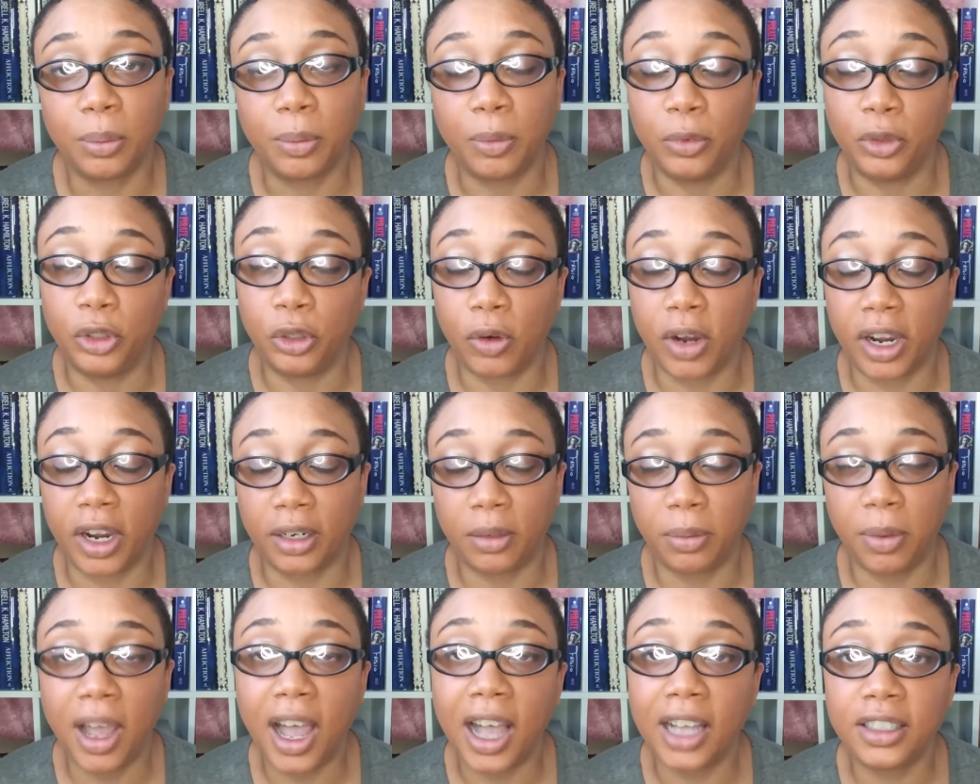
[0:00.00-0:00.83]
direct
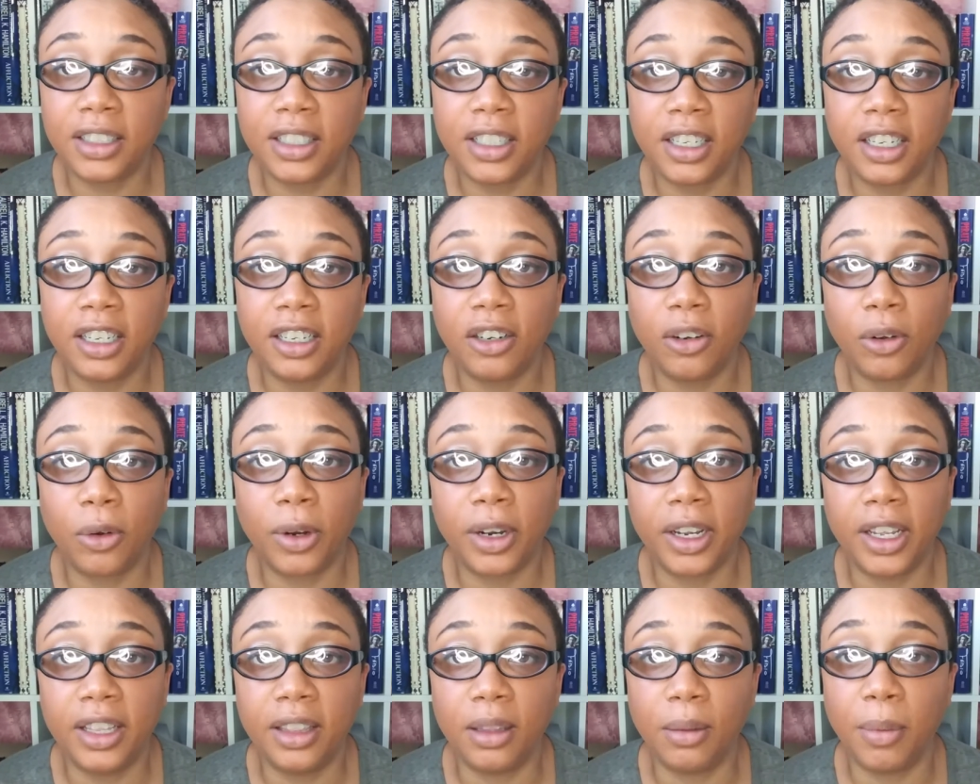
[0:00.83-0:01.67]
deposited
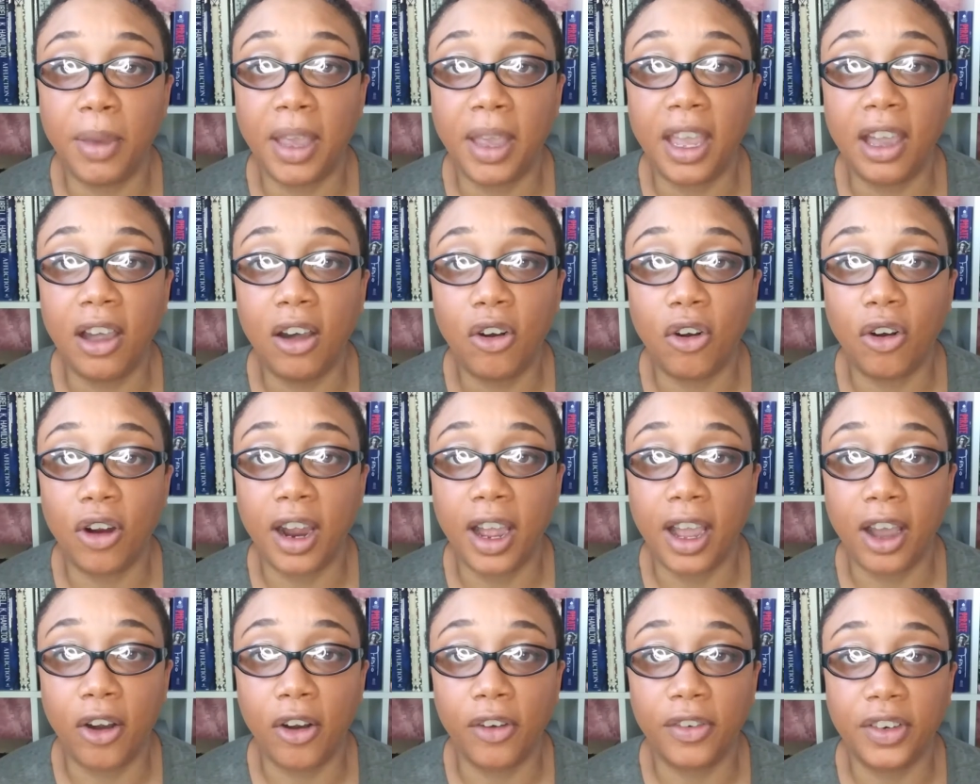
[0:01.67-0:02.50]
or in the mail or
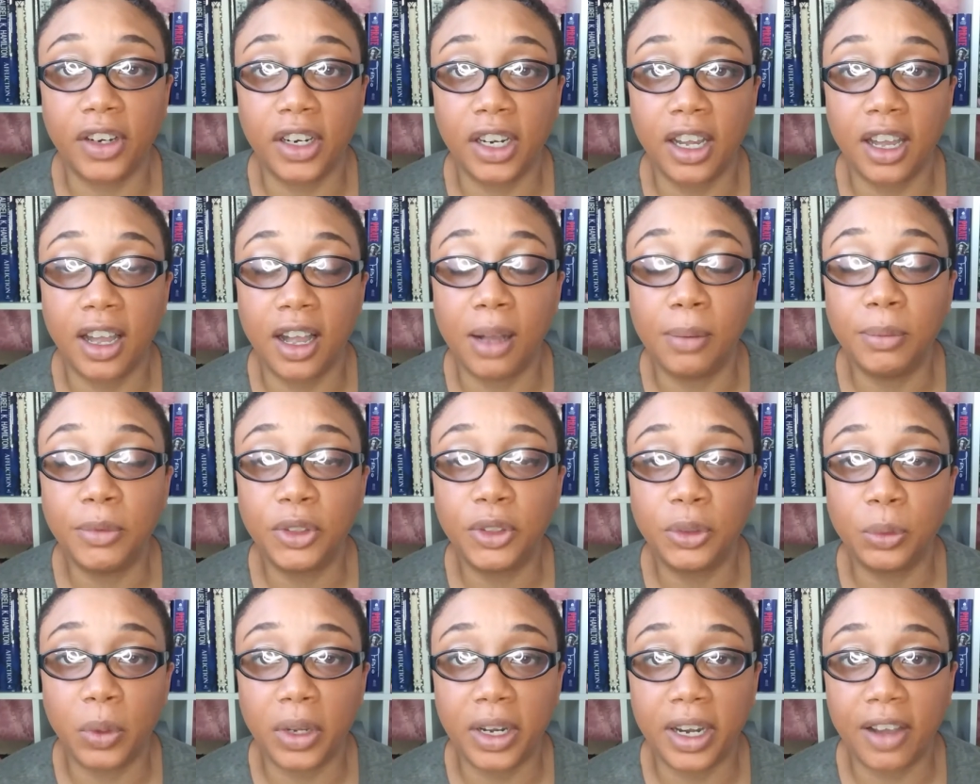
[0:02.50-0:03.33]
however it
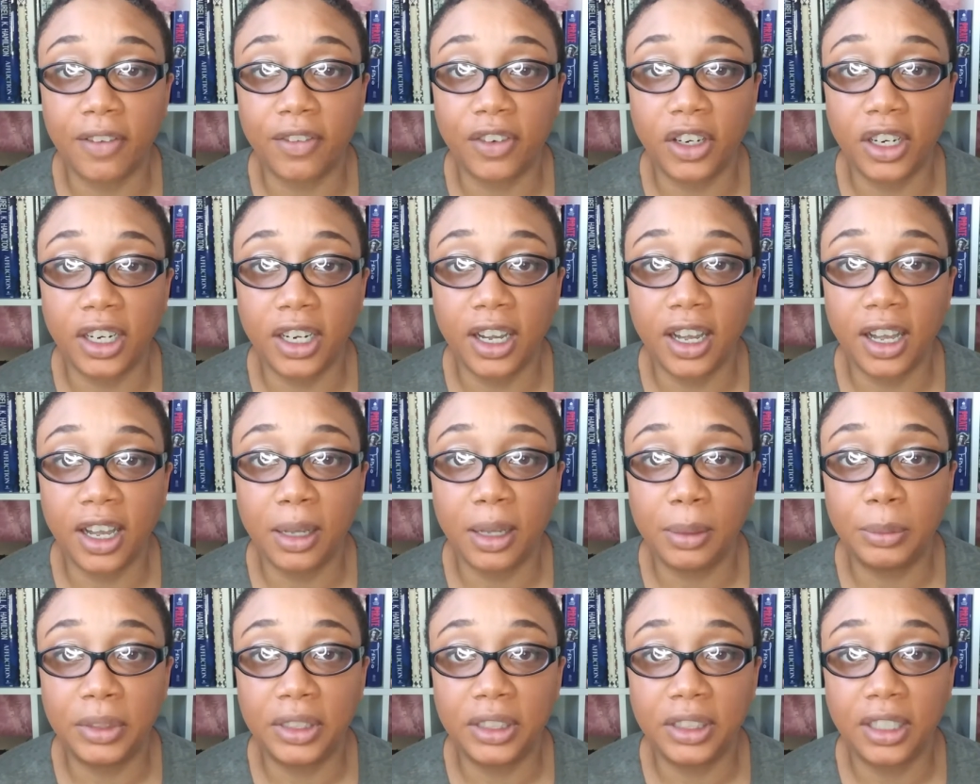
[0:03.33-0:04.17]
comes, whenever it
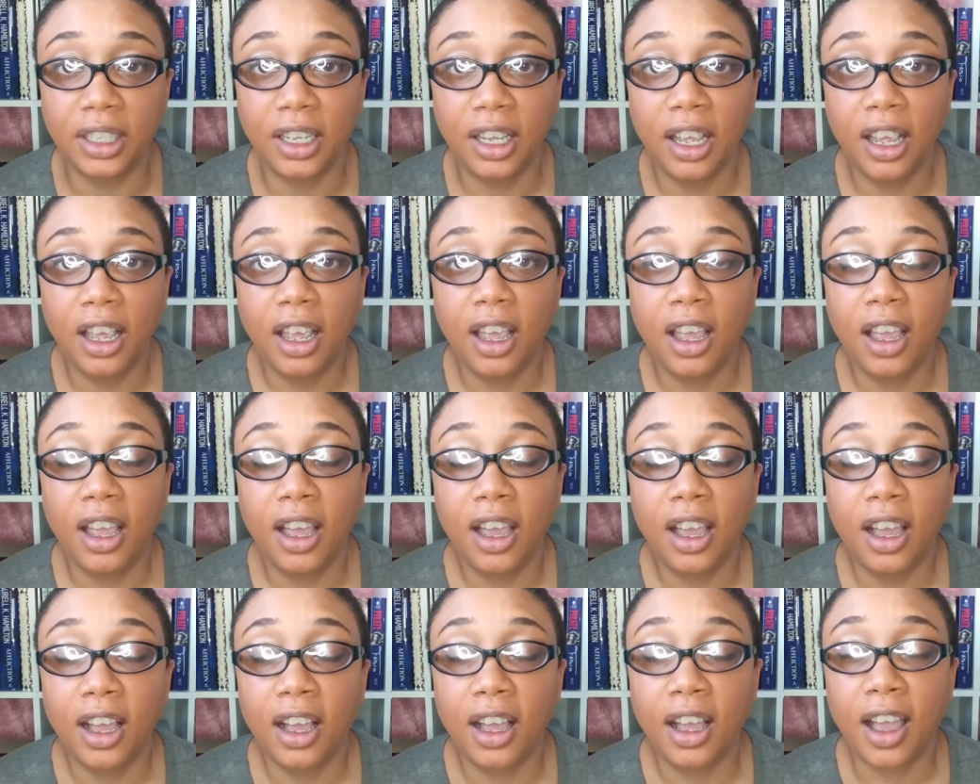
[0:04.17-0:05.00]
comes,
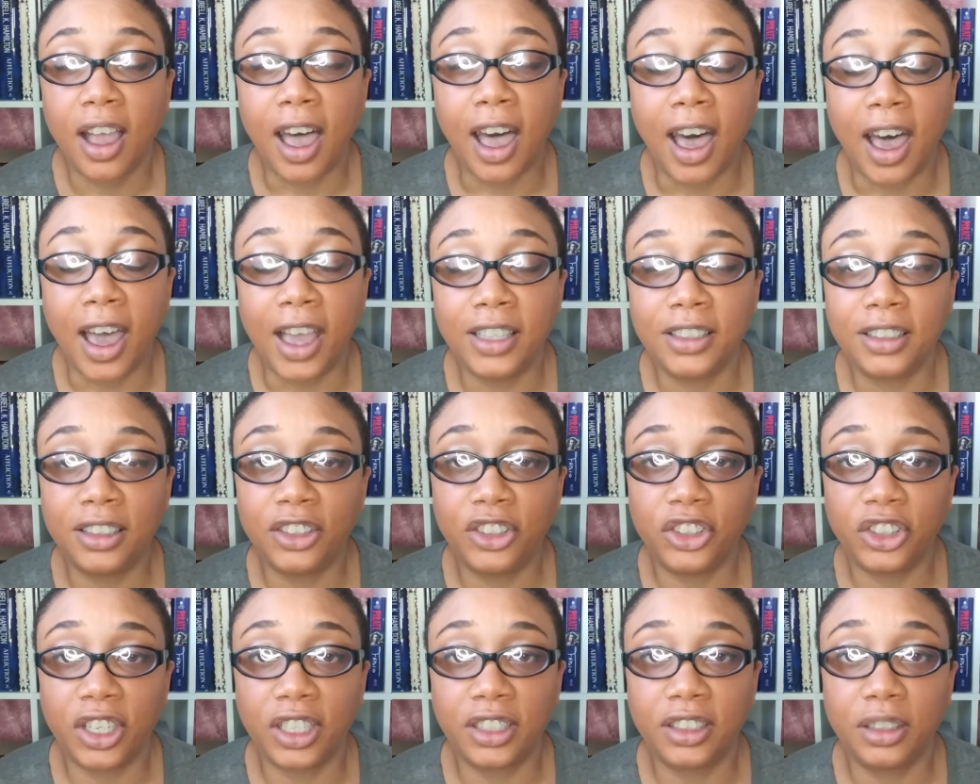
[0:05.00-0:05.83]
I
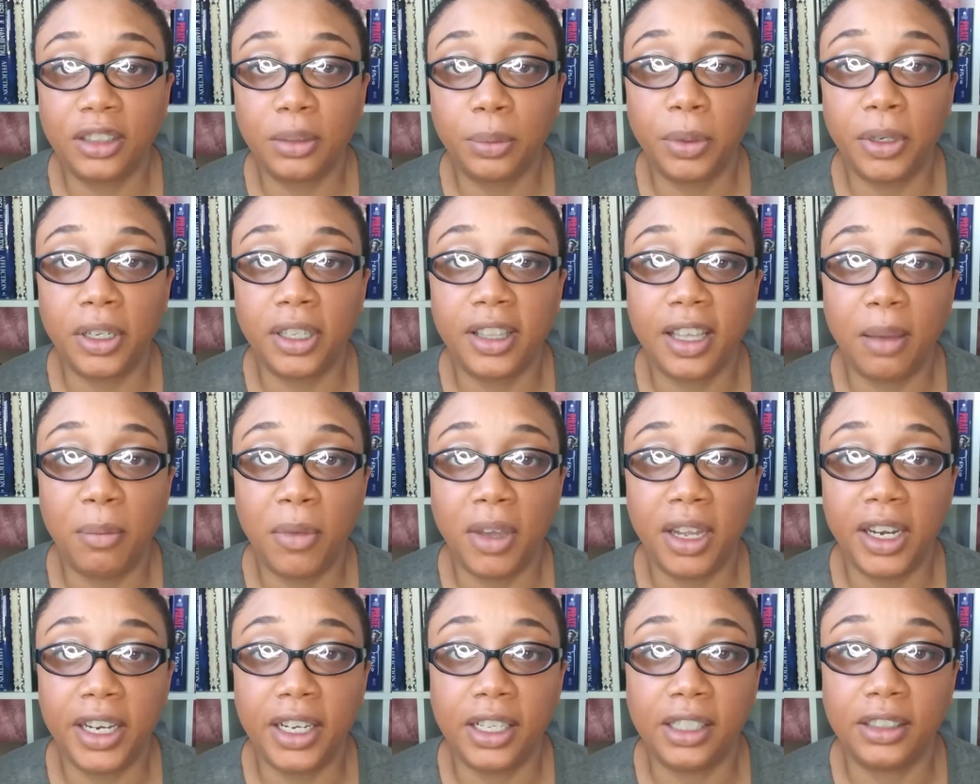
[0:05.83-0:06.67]
suggest to put that
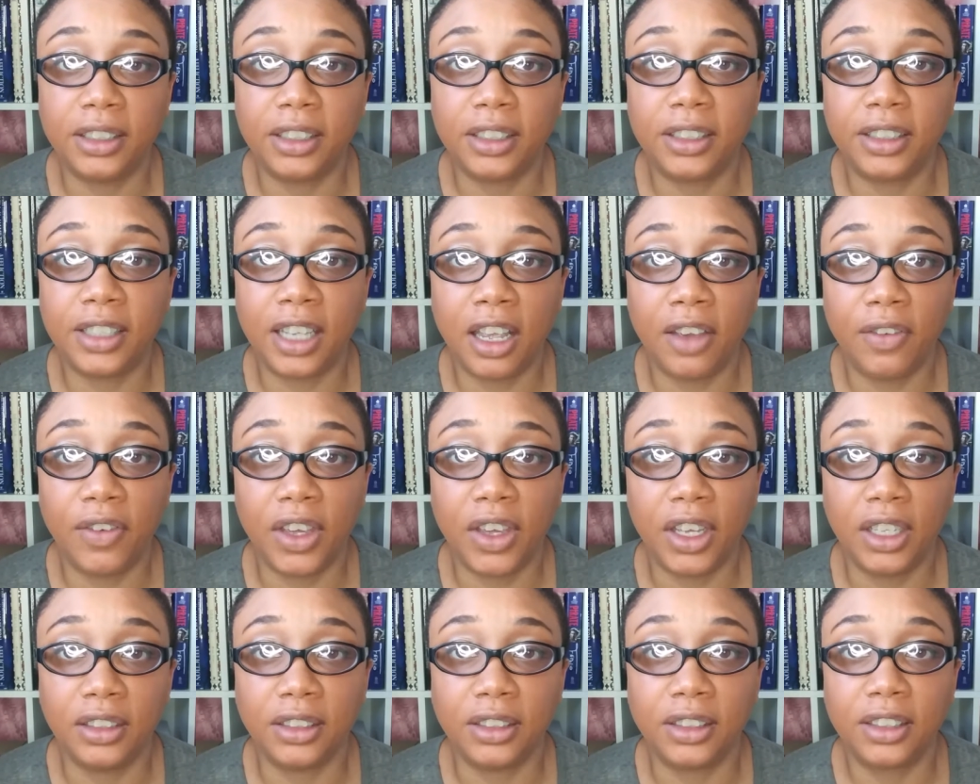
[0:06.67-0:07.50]
money into
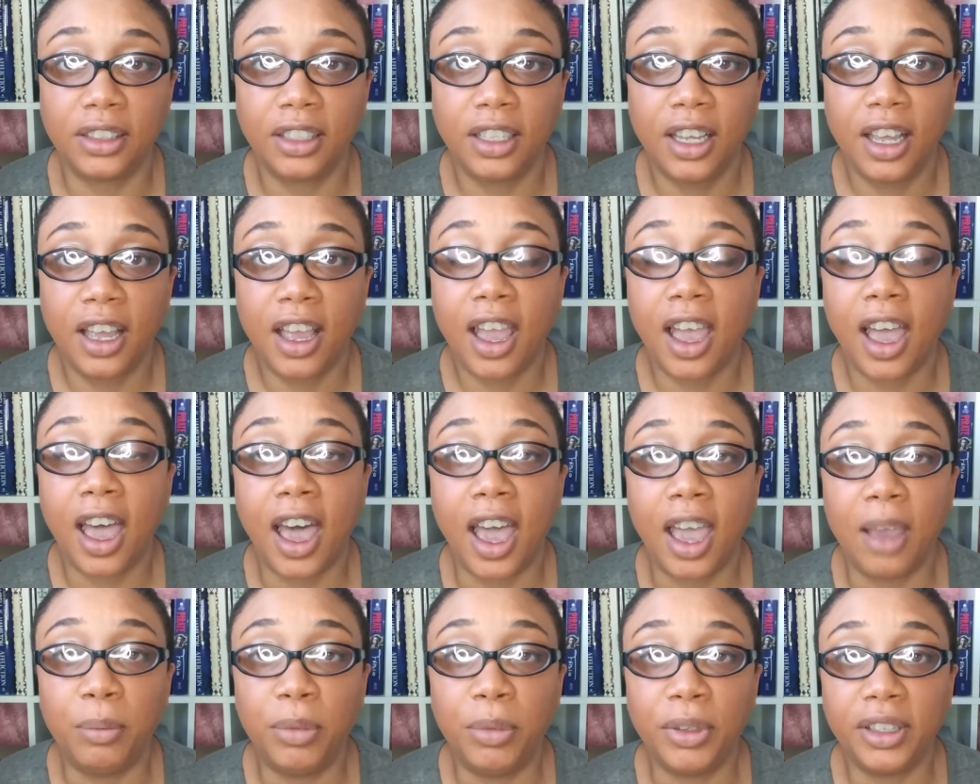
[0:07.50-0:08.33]
savings.
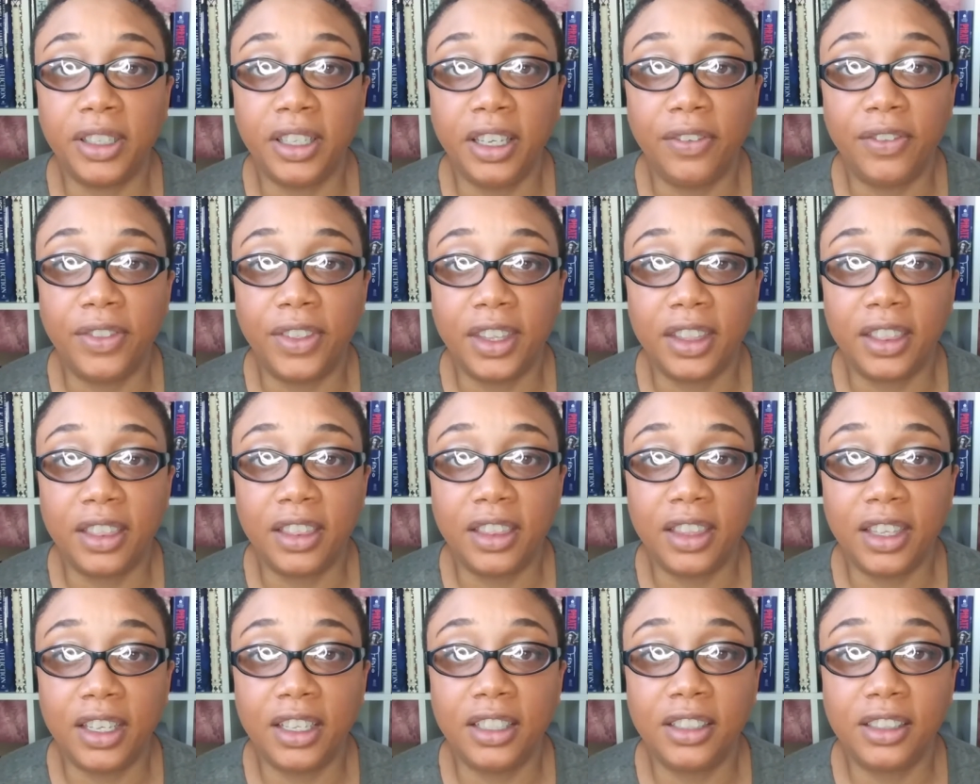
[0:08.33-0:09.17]
I believe that
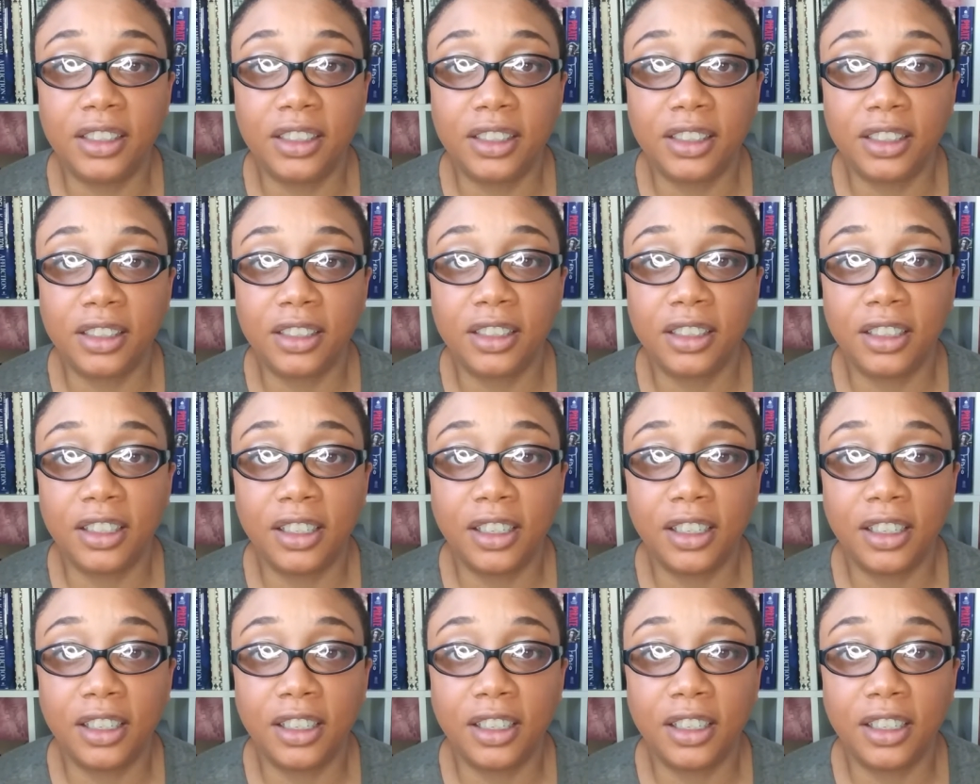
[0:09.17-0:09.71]
this